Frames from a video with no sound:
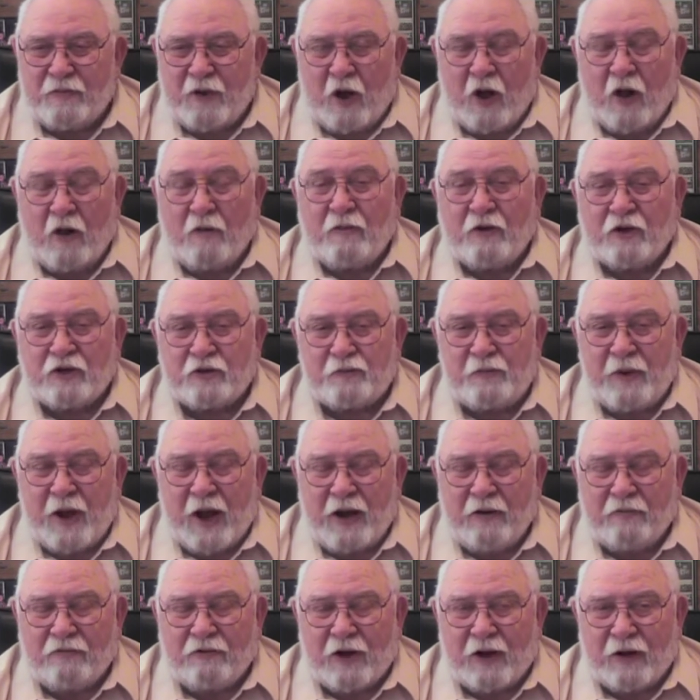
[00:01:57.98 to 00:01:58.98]
almost
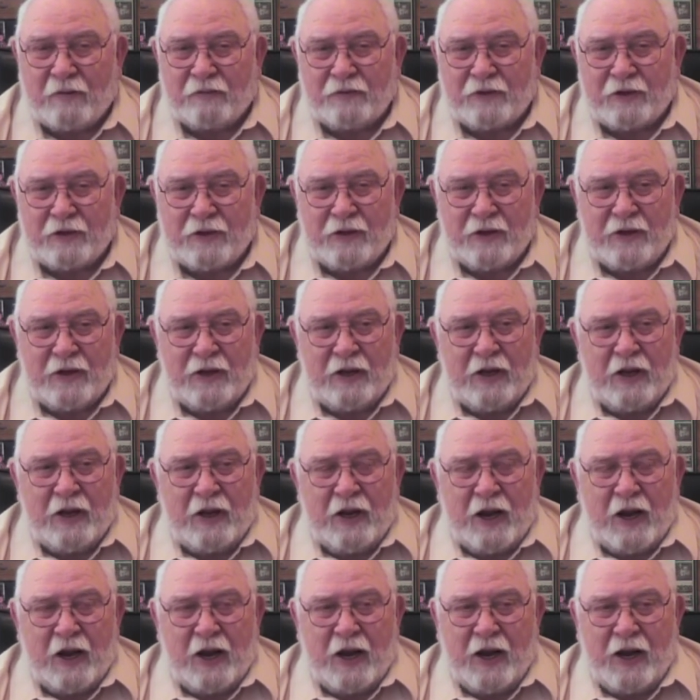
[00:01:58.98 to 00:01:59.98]
bankrupt.
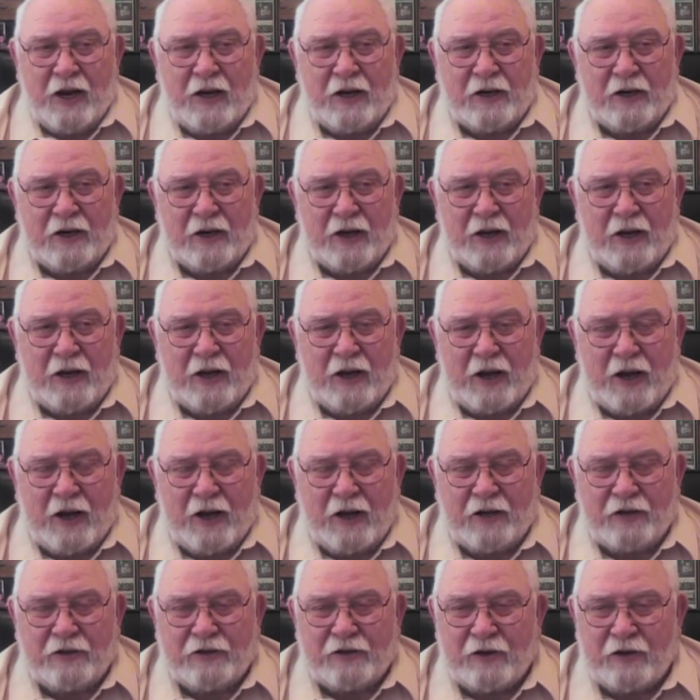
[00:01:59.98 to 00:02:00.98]
And
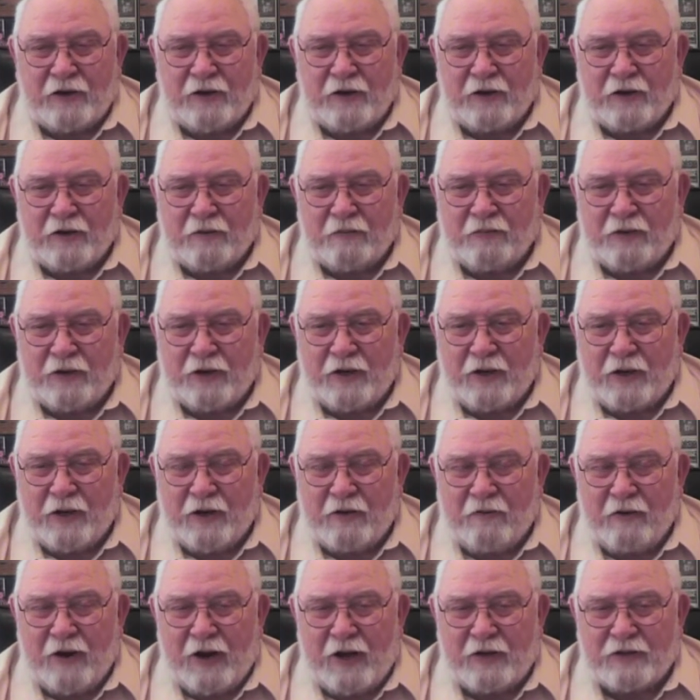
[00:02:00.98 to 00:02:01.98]
I had turned it completely
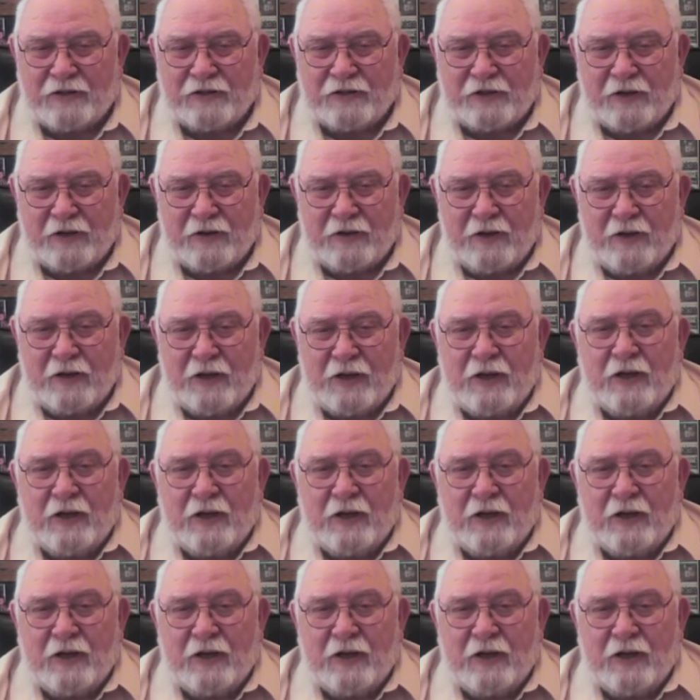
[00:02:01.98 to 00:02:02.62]
around, so